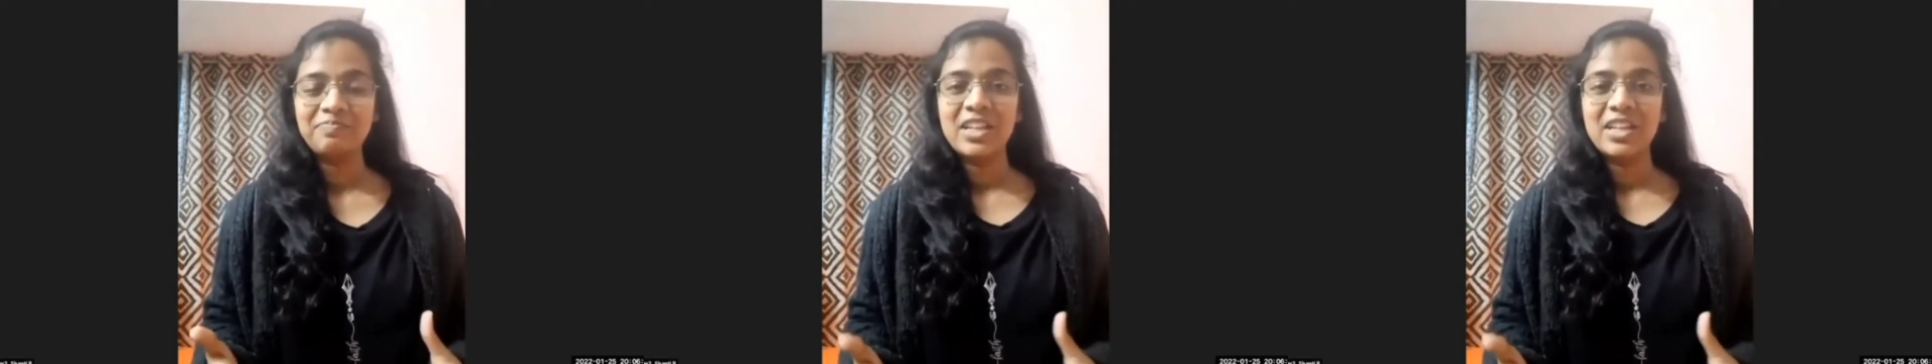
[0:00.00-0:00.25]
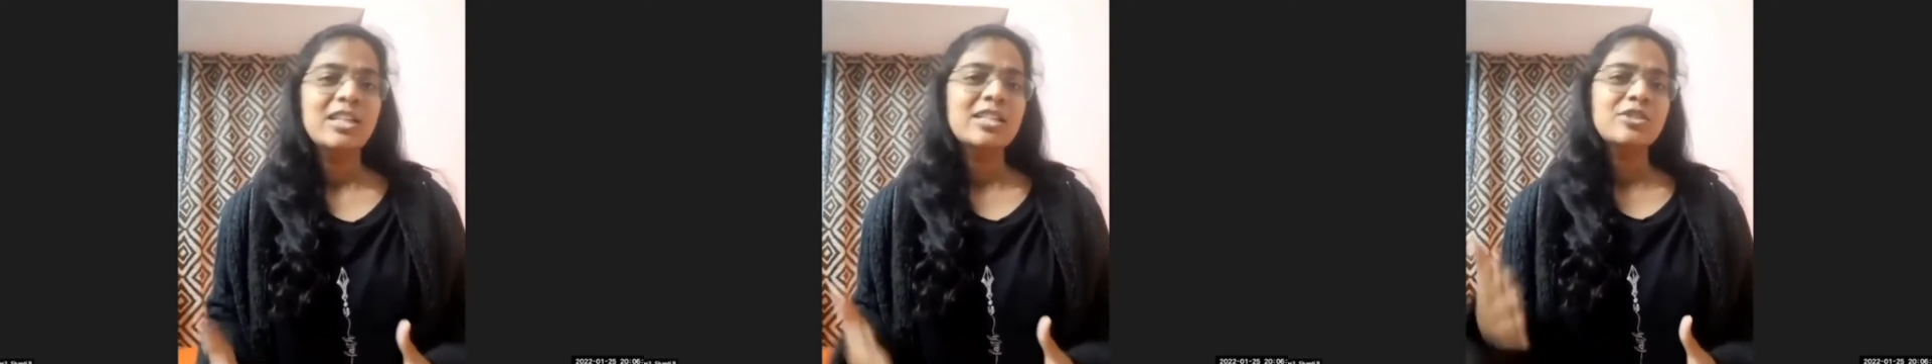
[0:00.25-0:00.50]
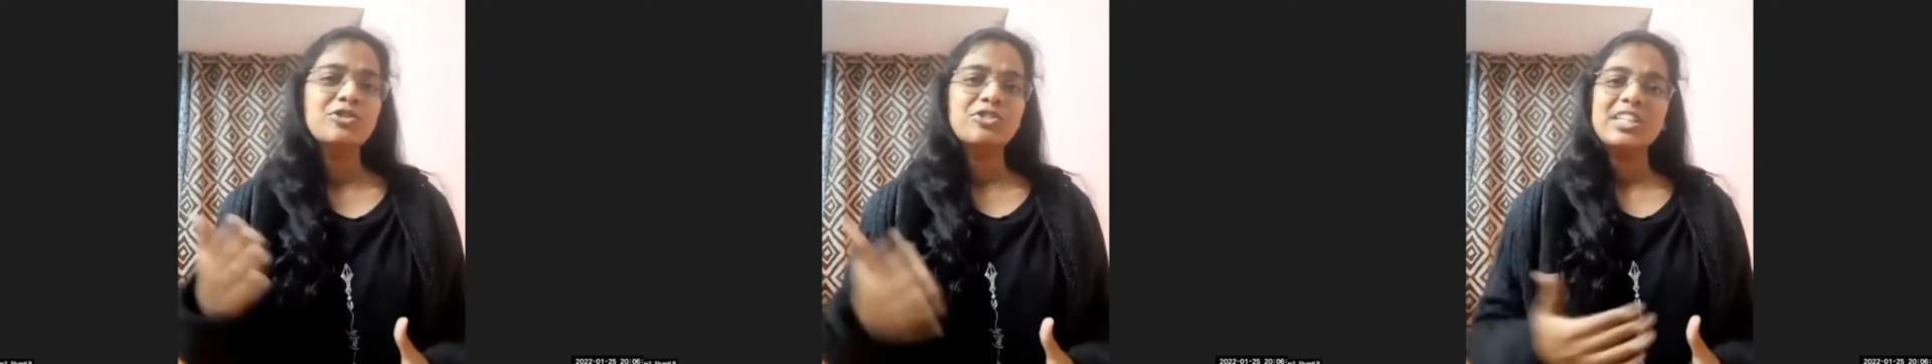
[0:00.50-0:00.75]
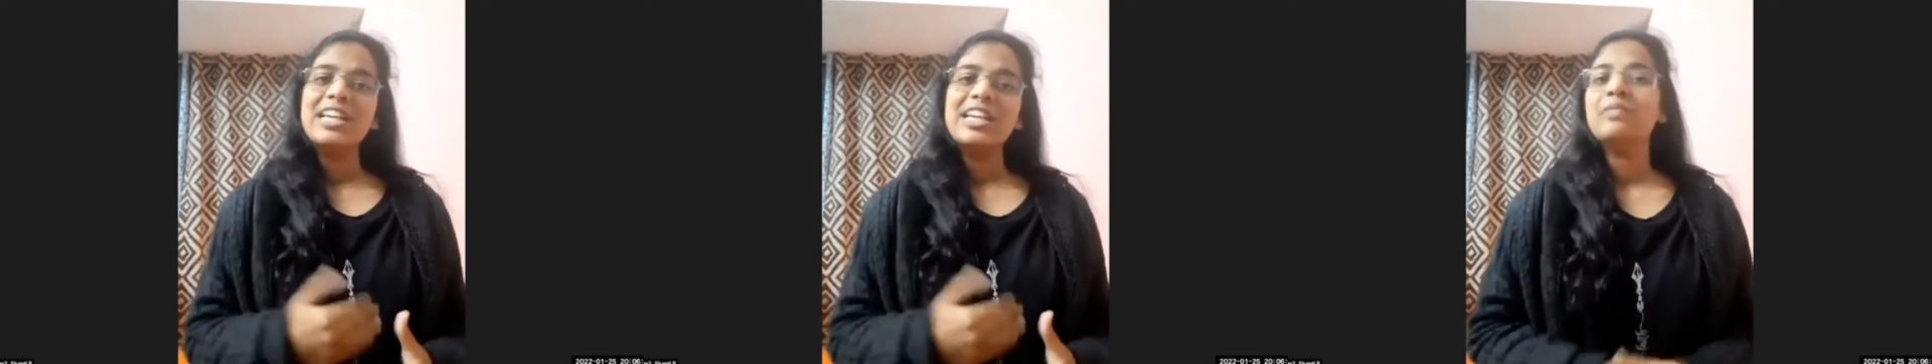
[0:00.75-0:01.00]
So
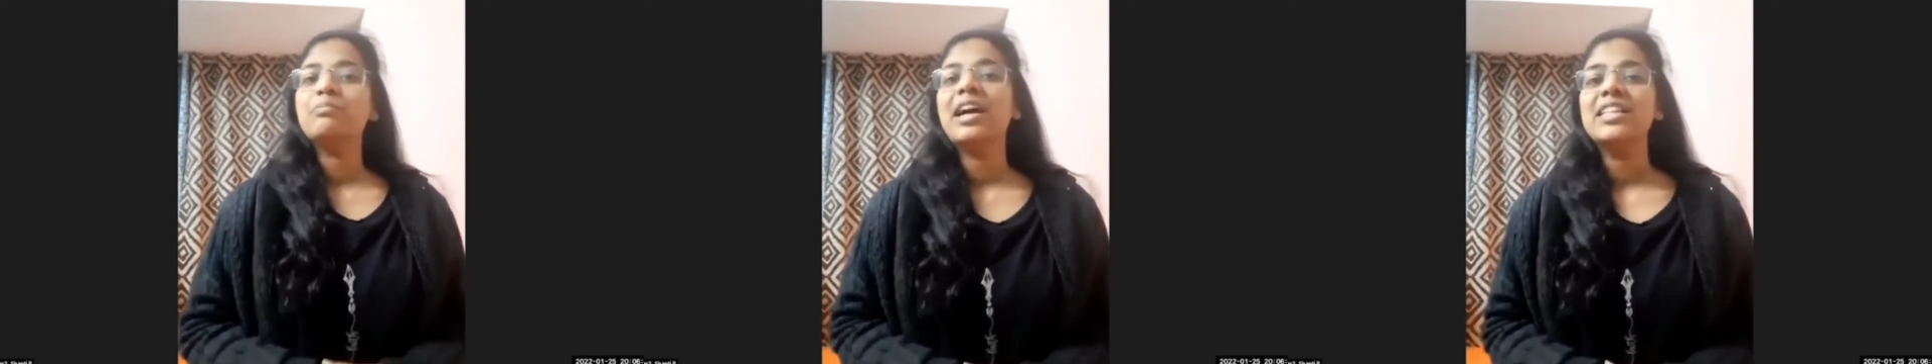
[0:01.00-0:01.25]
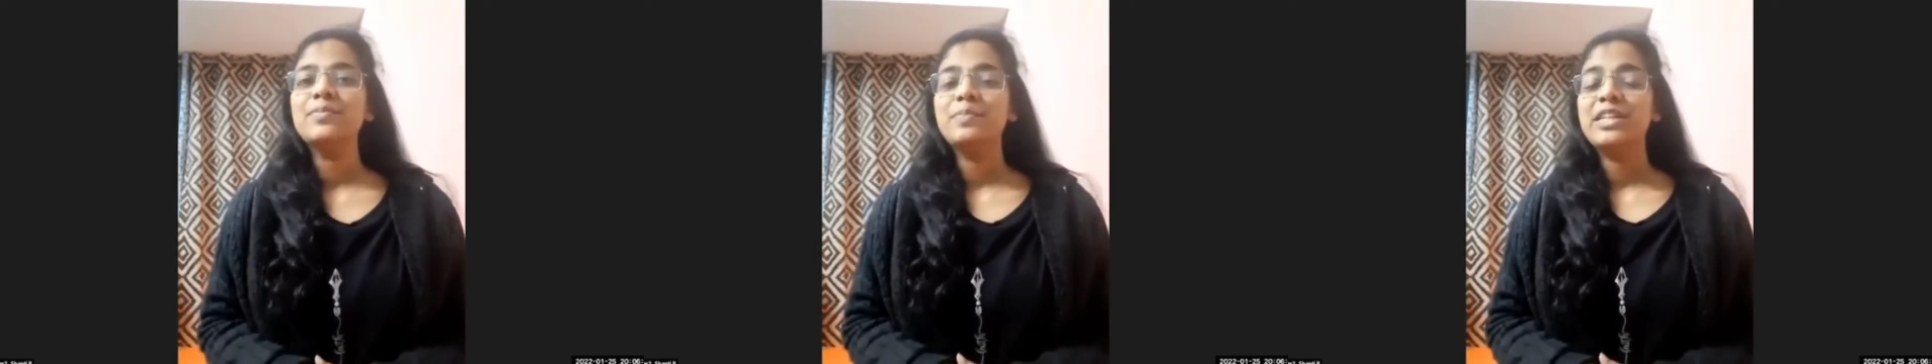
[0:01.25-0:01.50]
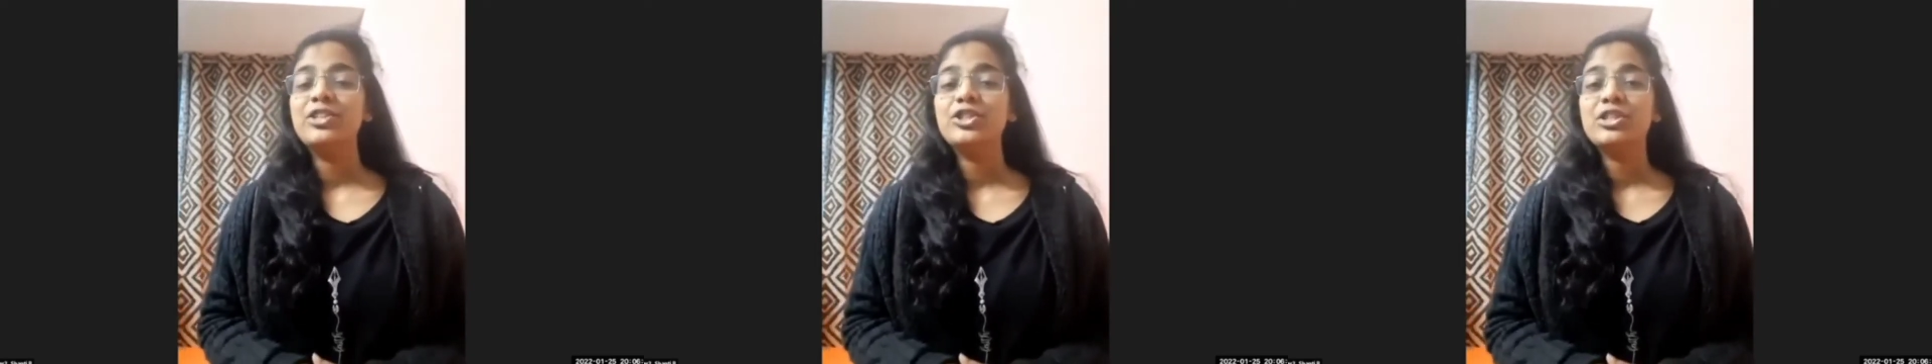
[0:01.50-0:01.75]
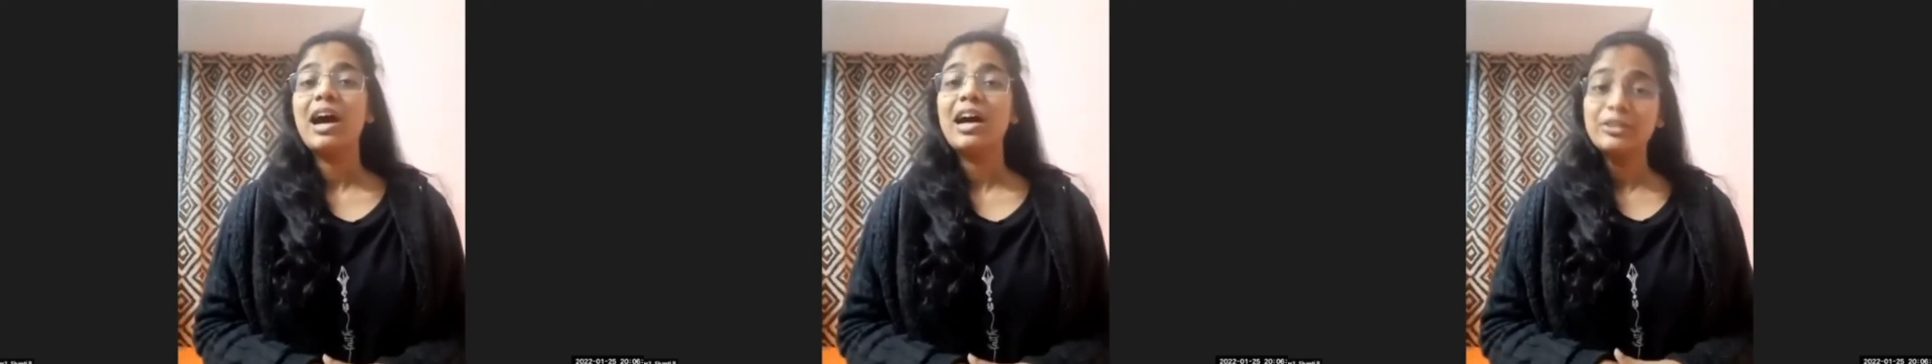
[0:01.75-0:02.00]
today in my speech,
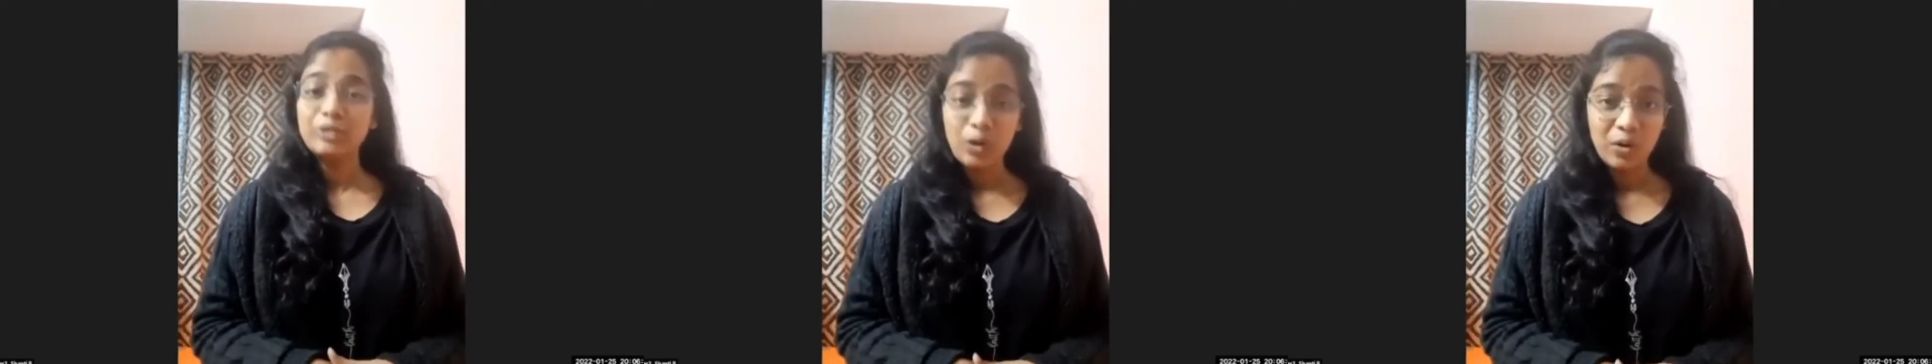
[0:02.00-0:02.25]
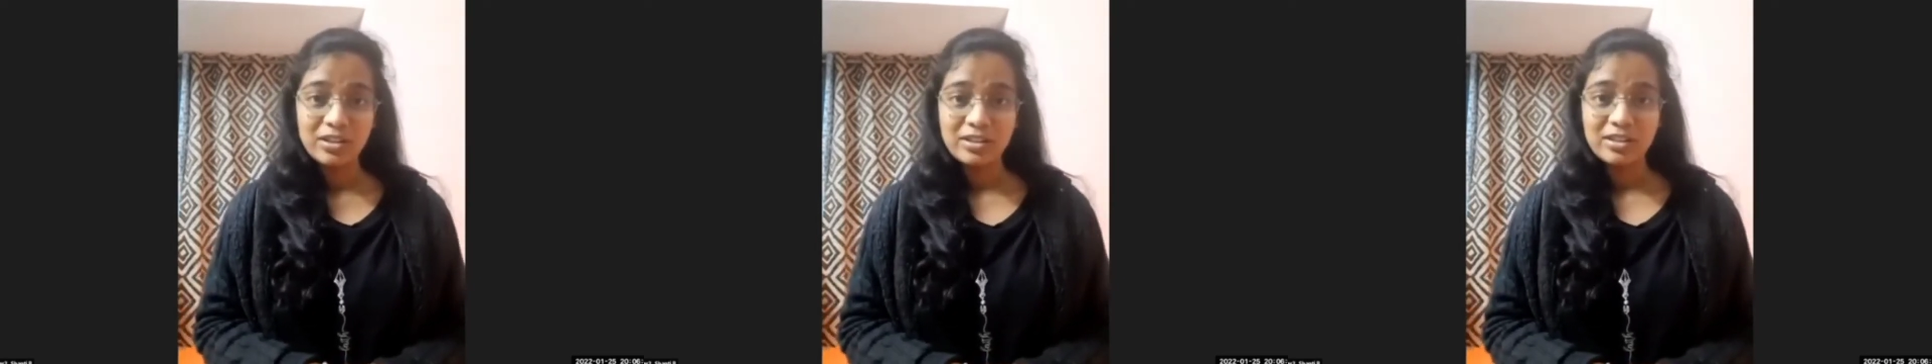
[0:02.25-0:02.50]
I thought